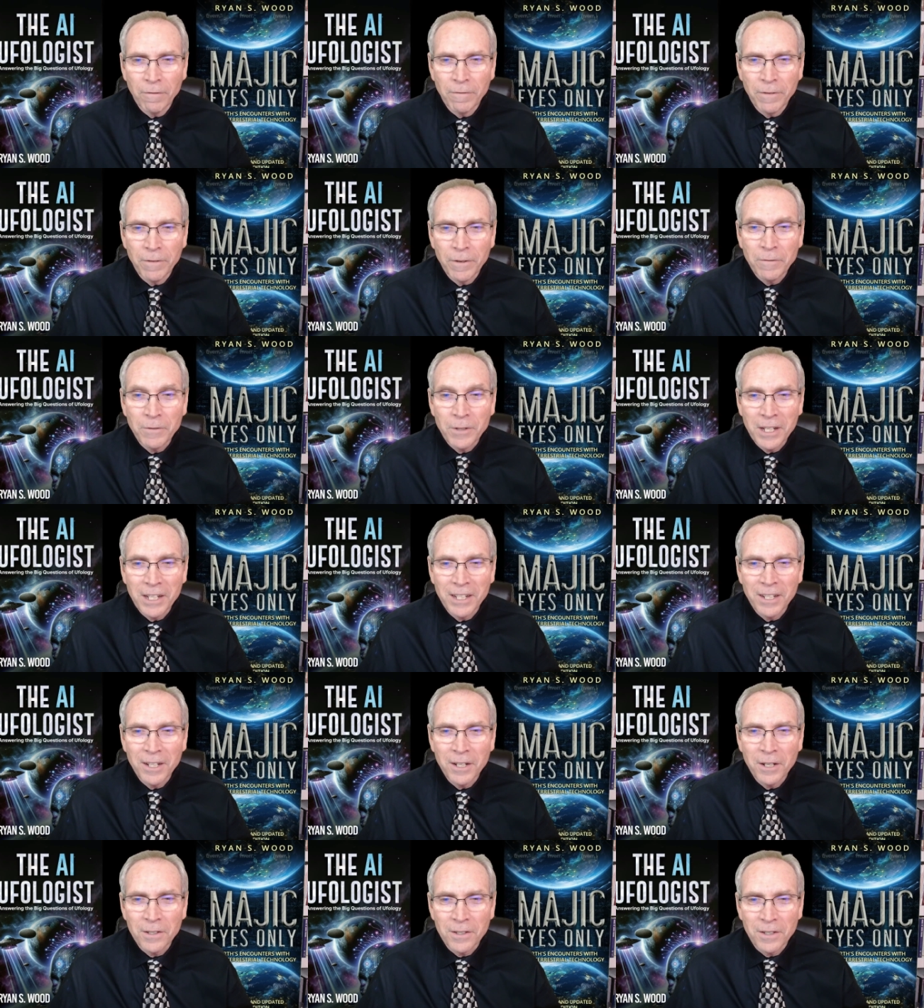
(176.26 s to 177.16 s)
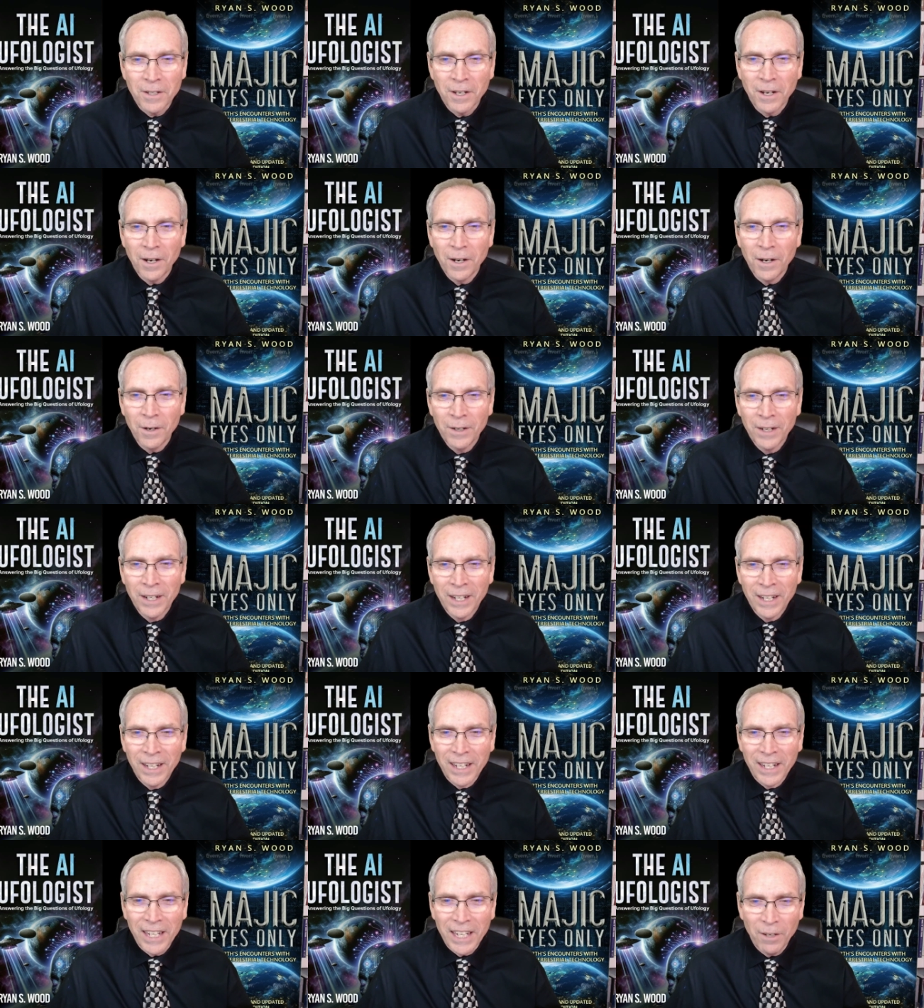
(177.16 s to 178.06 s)
15 years ago,
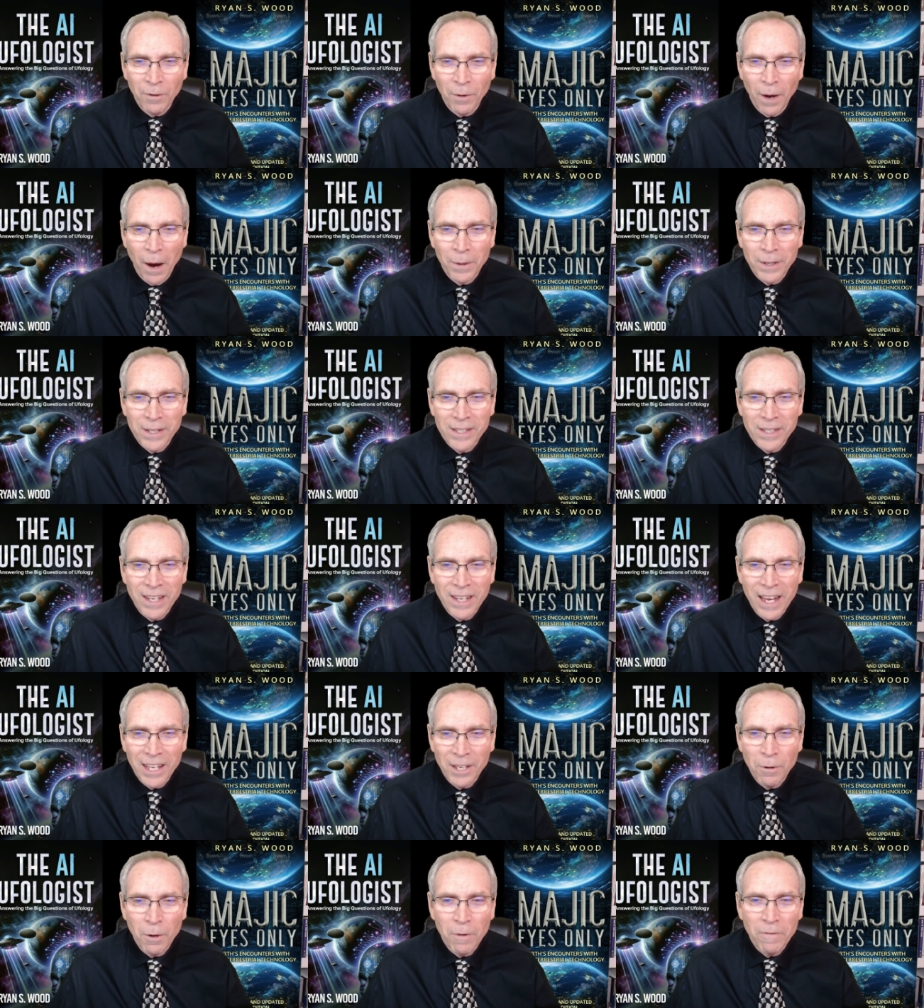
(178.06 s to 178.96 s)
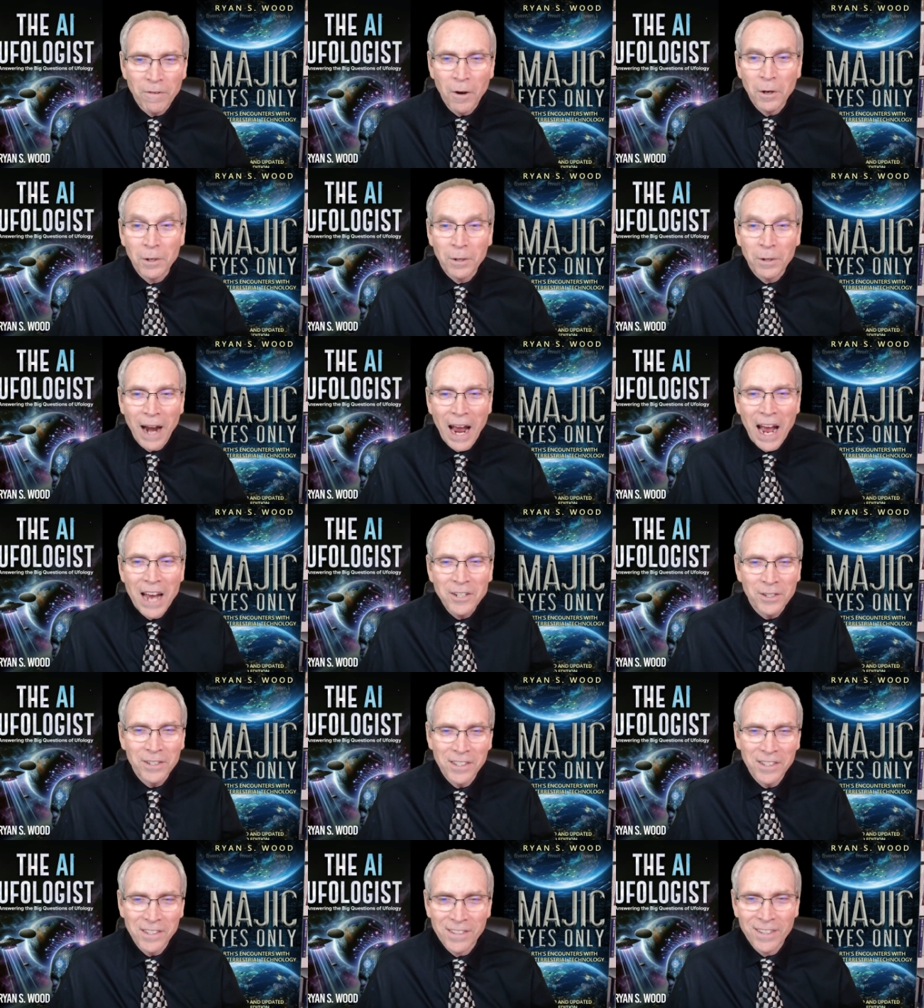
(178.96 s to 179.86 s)
I would say UFO
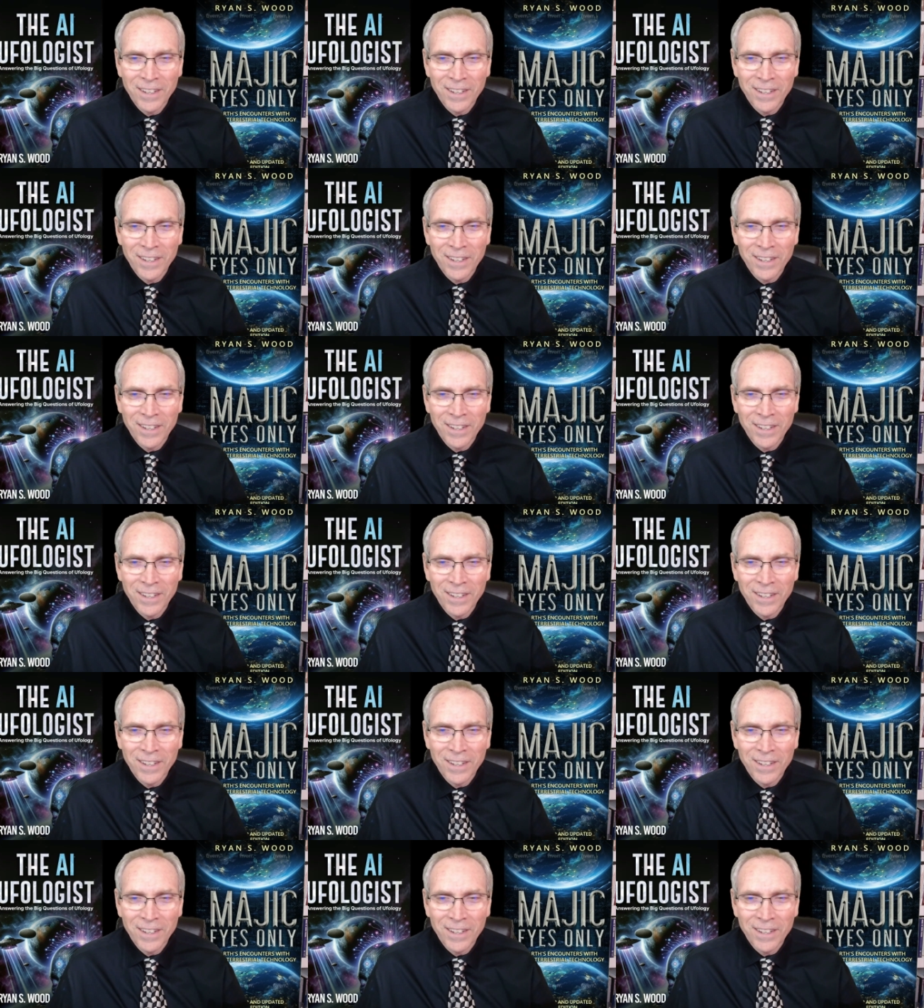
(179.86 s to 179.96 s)
crashes